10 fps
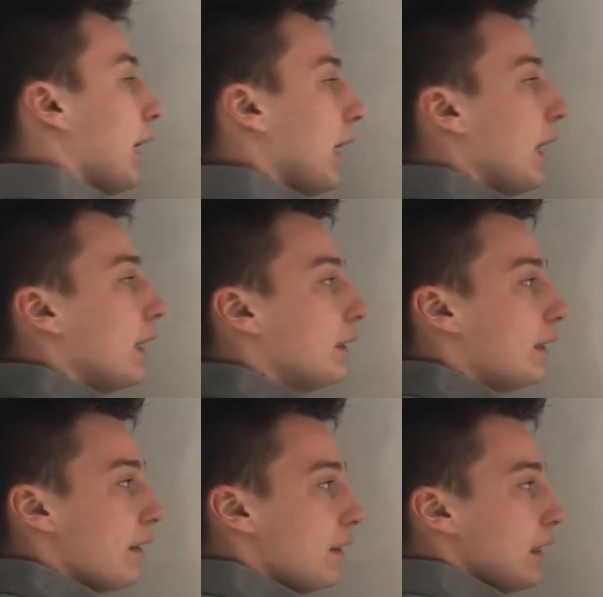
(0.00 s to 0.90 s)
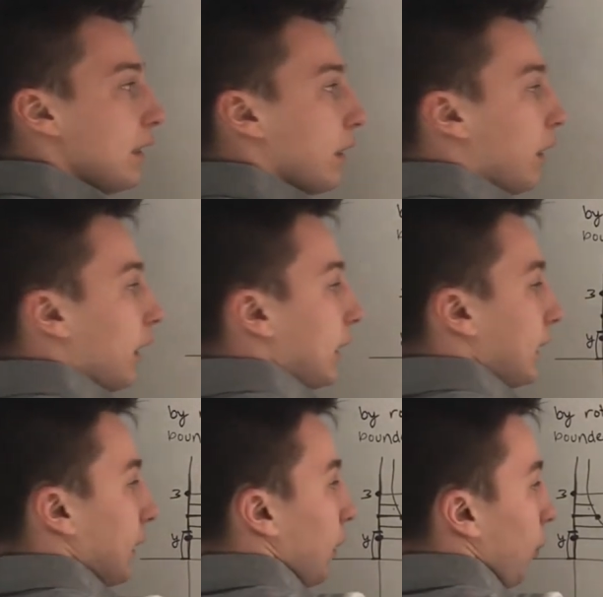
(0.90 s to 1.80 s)
and the
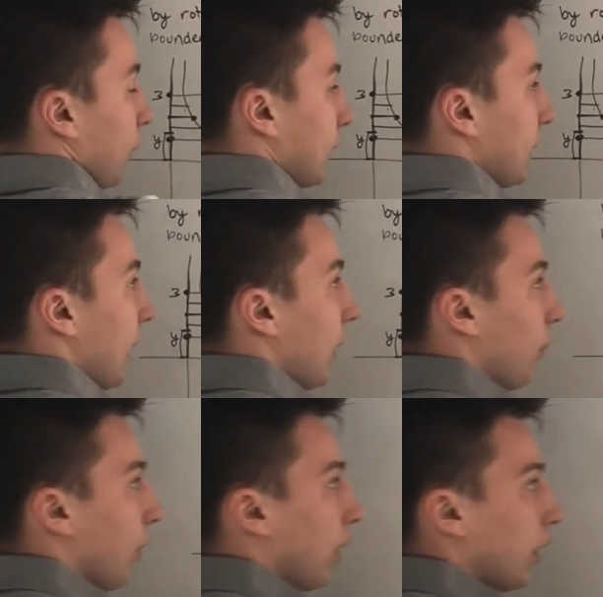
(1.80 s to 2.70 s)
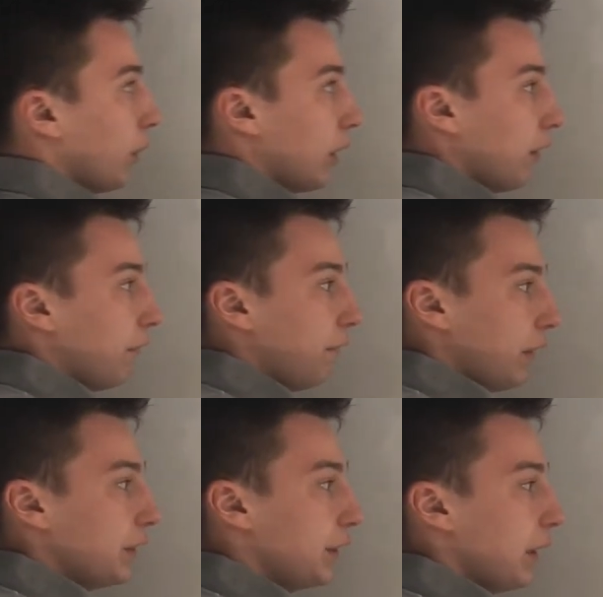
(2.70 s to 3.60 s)
height was now our
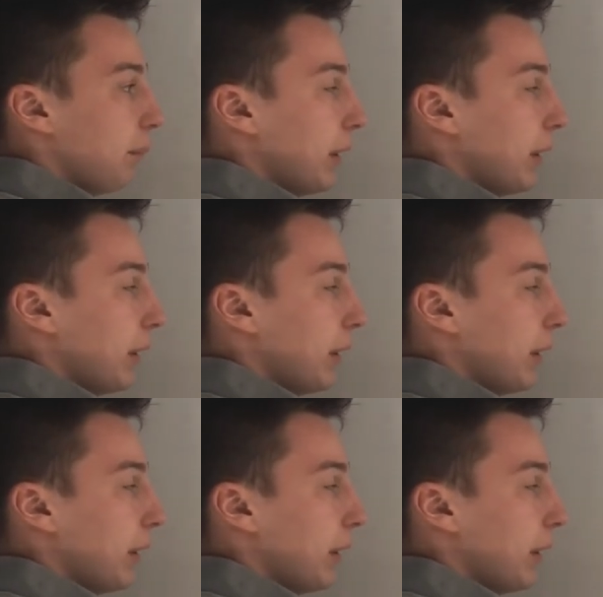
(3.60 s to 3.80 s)
function,